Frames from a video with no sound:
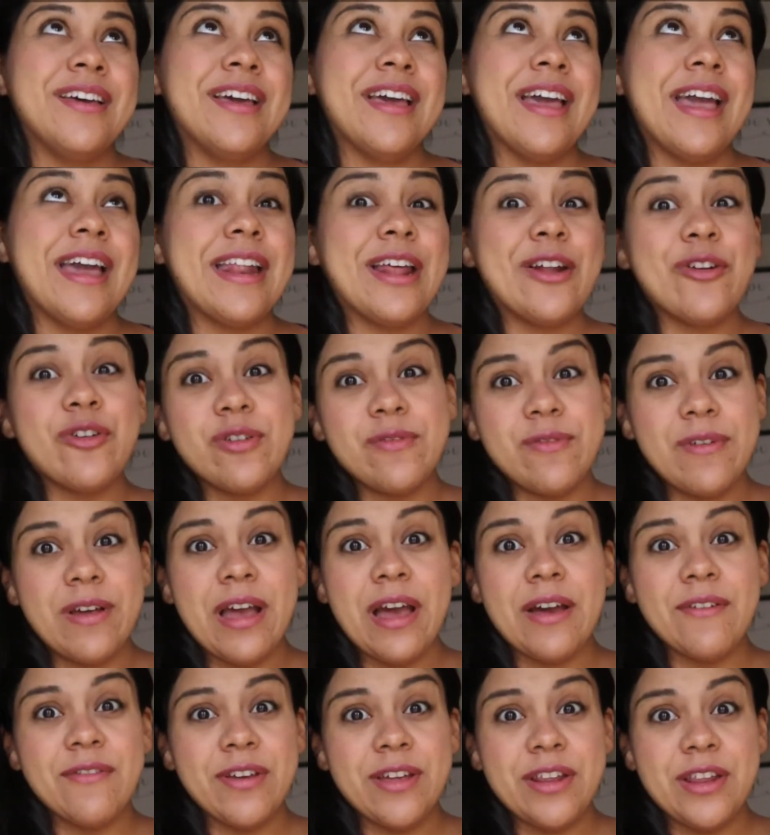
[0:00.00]
and I don't even
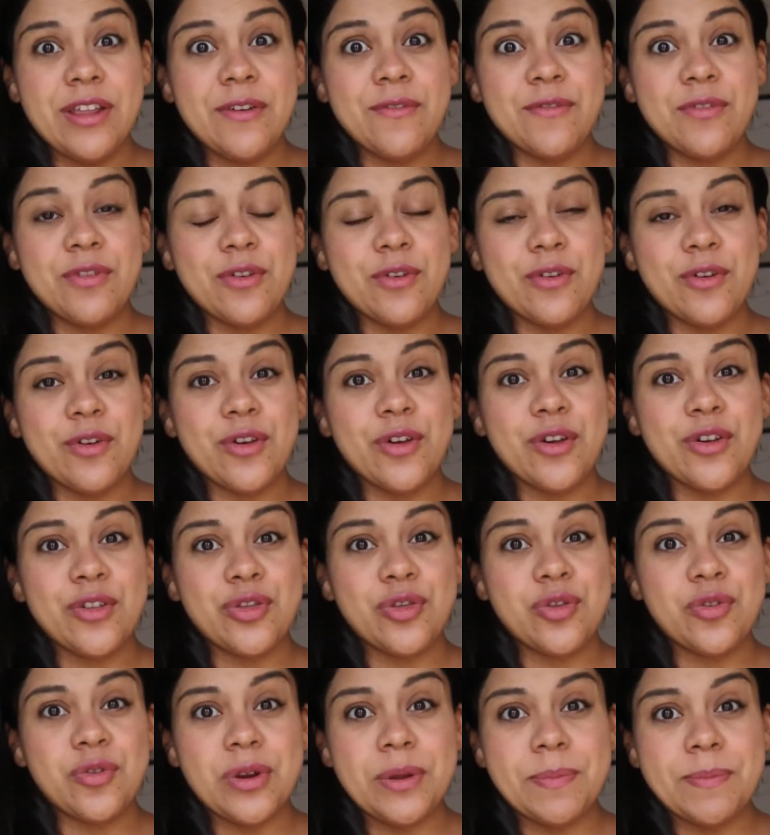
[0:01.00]
have any of the
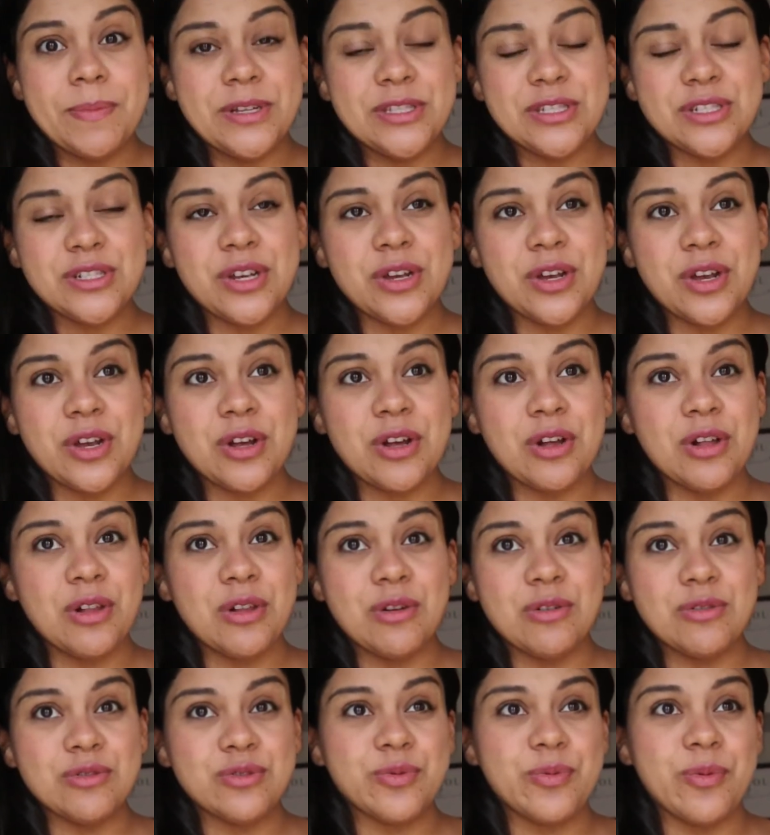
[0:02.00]
3 months
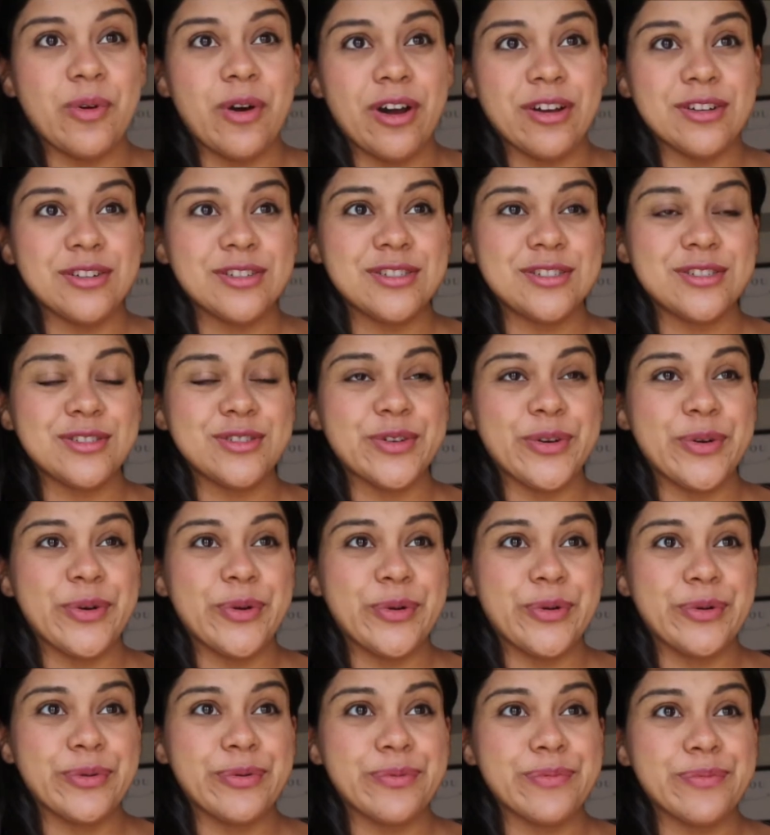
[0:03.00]
clothes washed.
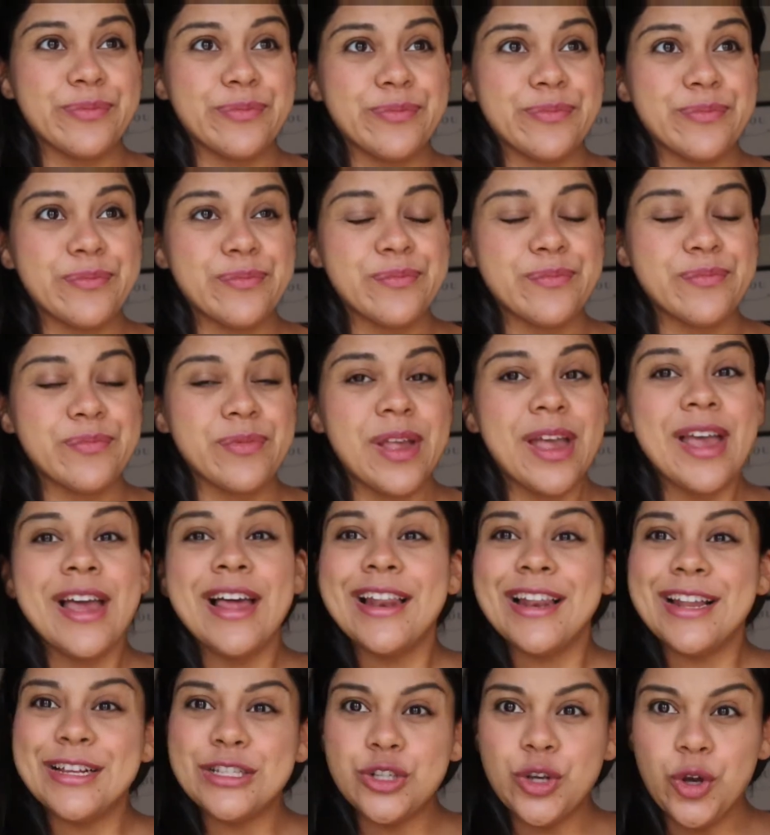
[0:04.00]
So
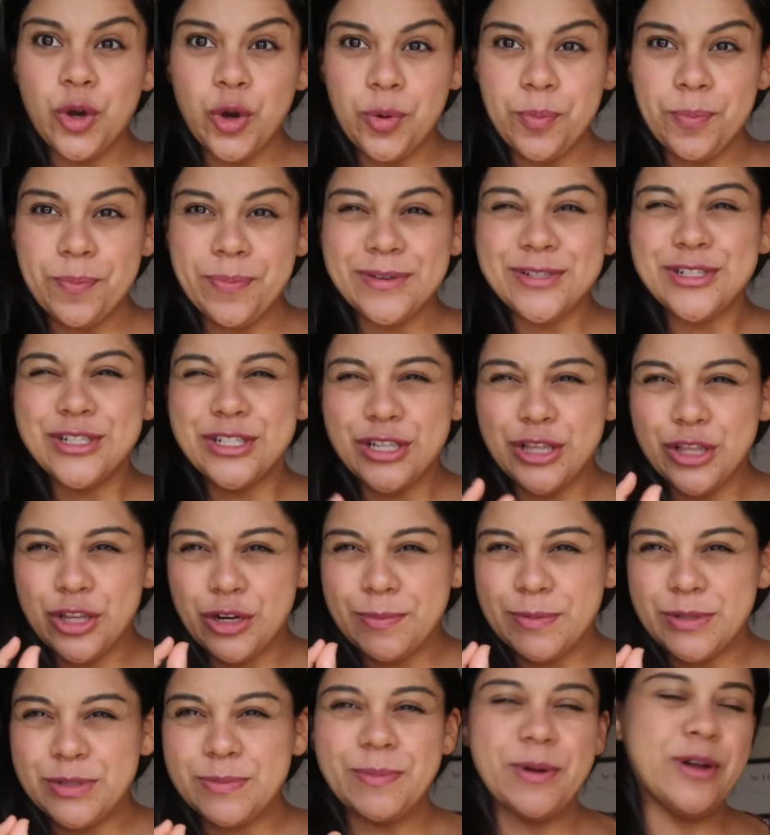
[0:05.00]
let's hope she's a little
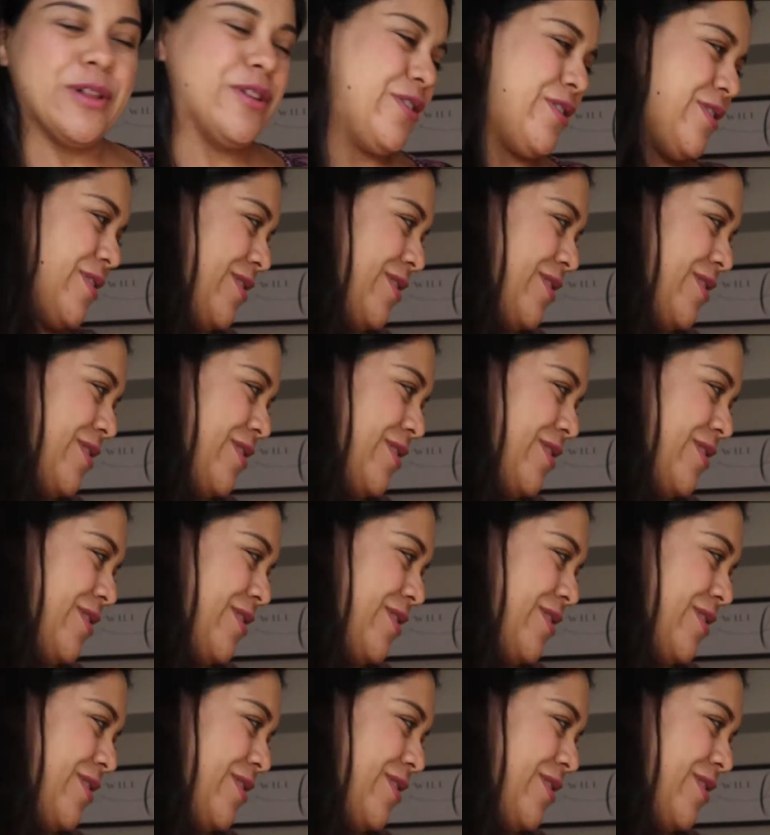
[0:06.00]
bit smaller.